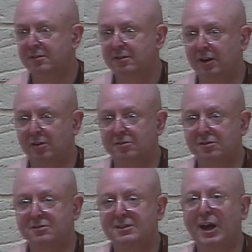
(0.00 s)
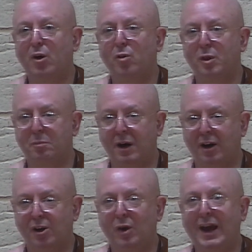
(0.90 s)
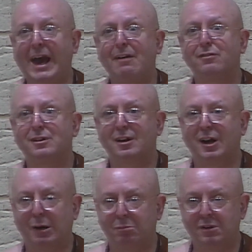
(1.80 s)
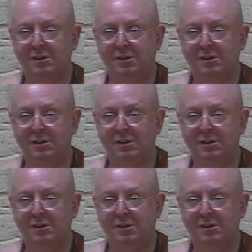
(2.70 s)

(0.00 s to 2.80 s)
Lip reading: to tell the monk, you have to come.